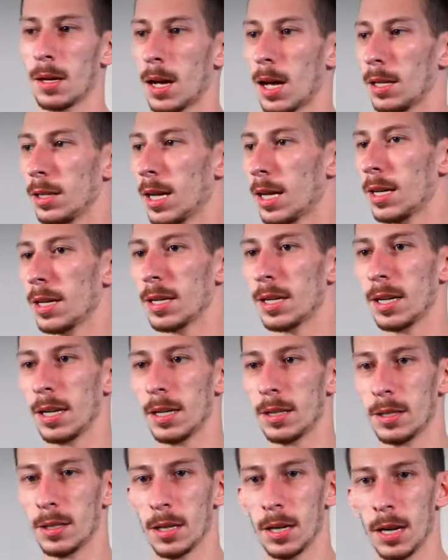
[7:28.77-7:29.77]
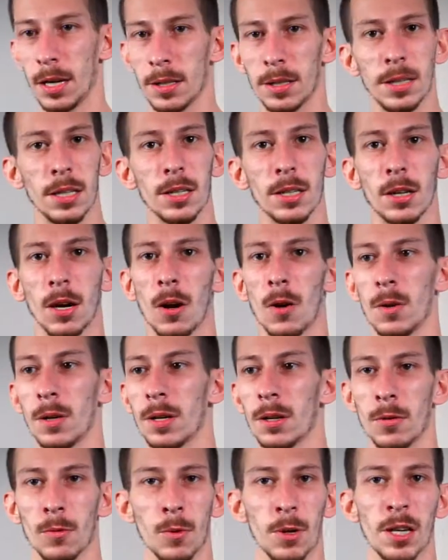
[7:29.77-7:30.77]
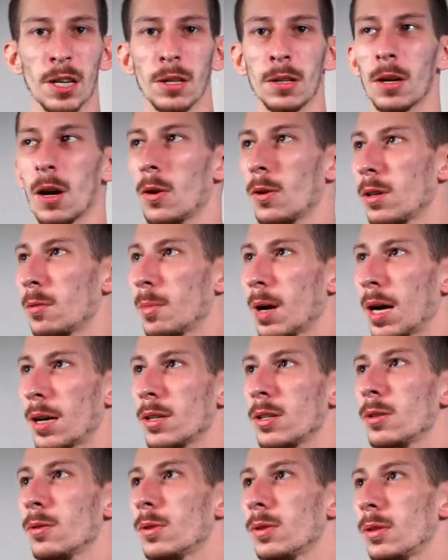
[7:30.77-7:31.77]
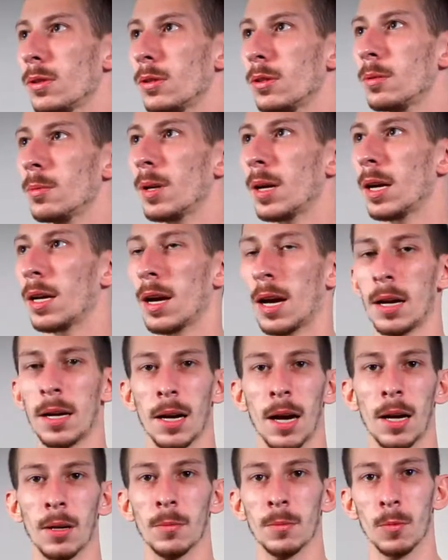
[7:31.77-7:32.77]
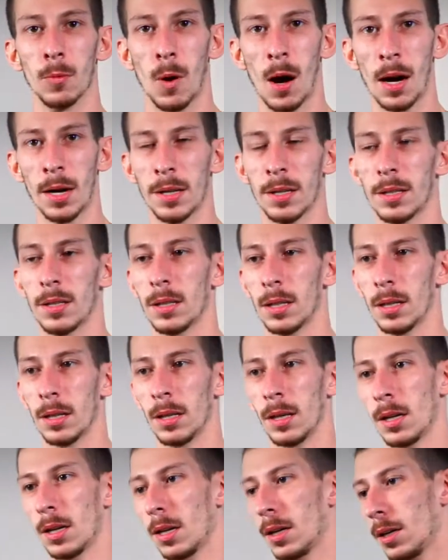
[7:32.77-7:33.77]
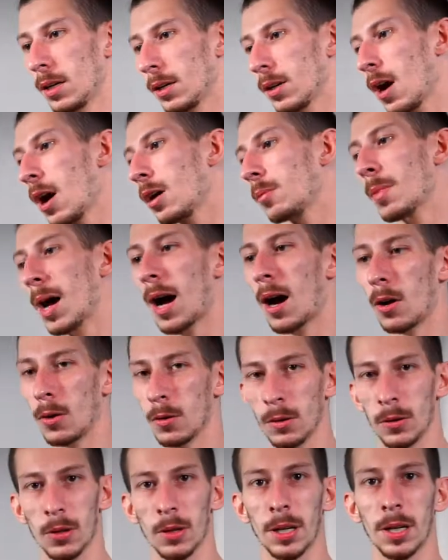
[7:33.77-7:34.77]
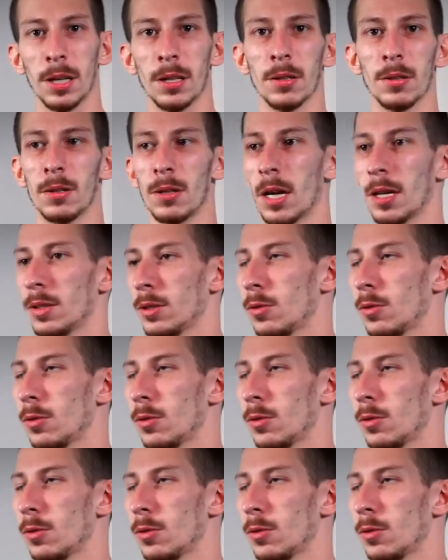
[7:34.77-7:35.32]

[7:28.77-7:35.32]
I let it get decoded and re-encoded by YouTube, and I want it to come out looking as